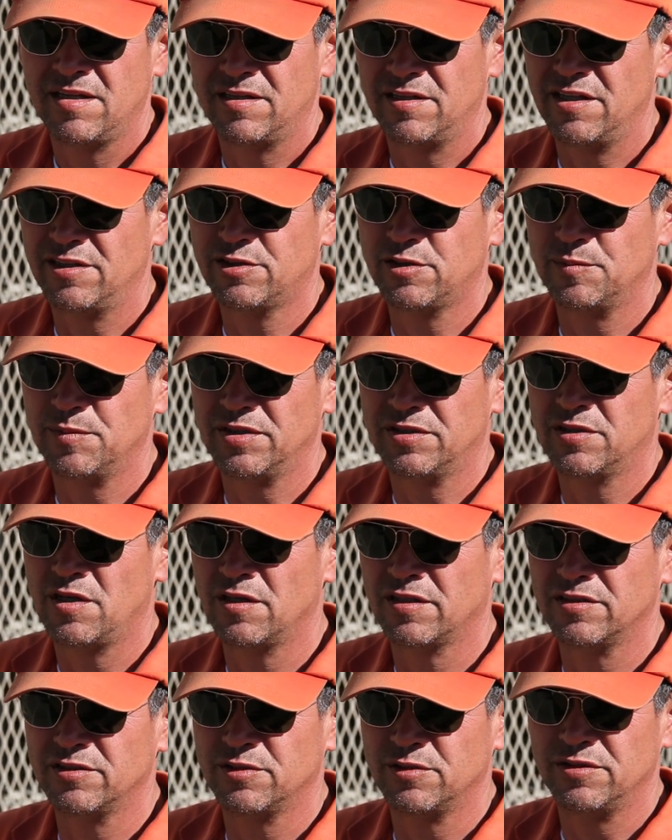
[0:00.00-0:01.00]
They should be
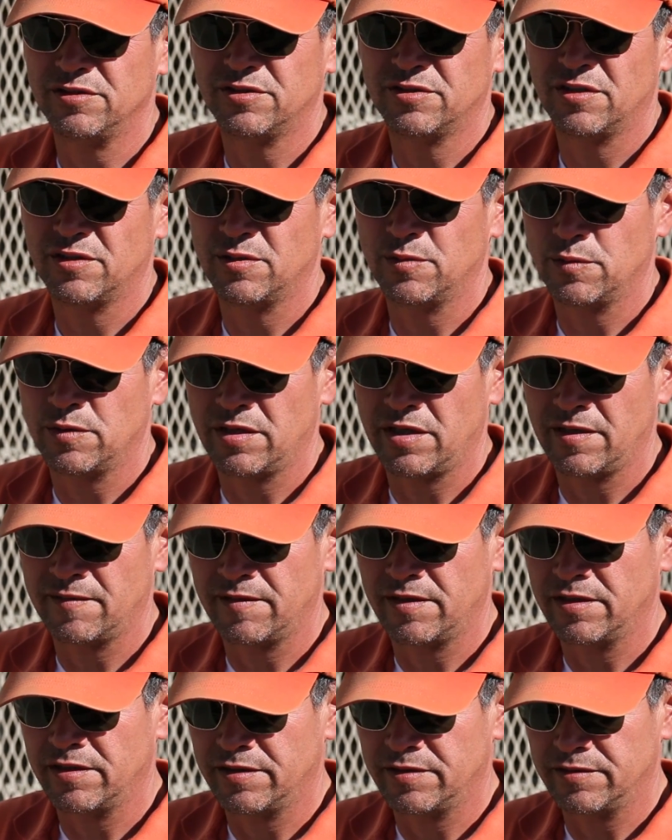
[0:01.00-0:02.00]
talking to each other where
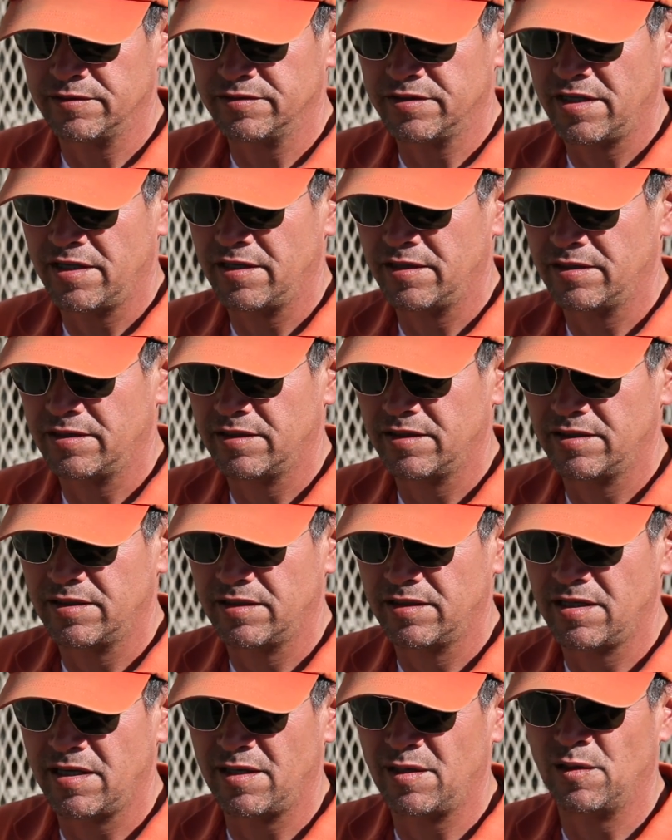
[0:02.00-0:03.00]
every hunter is
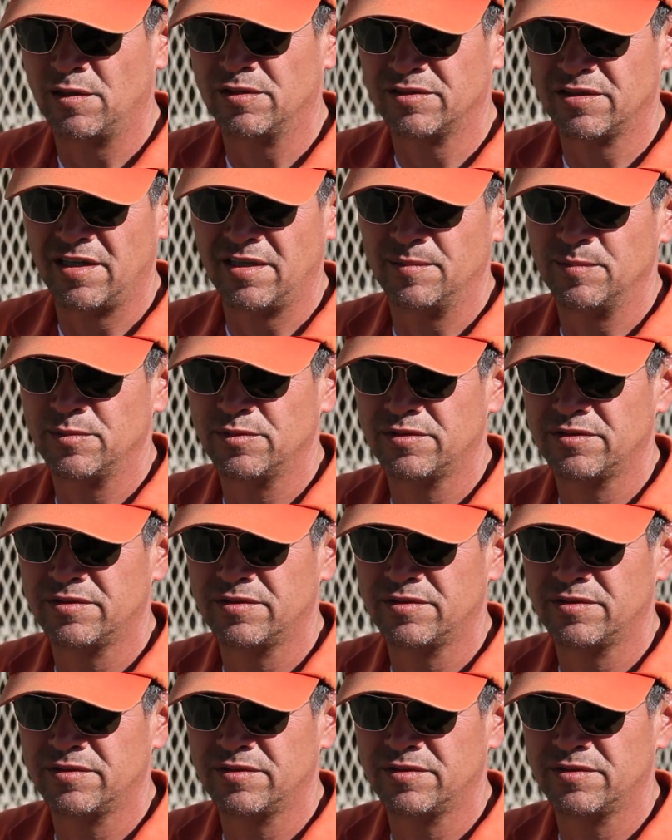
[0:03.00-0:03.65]
at all times.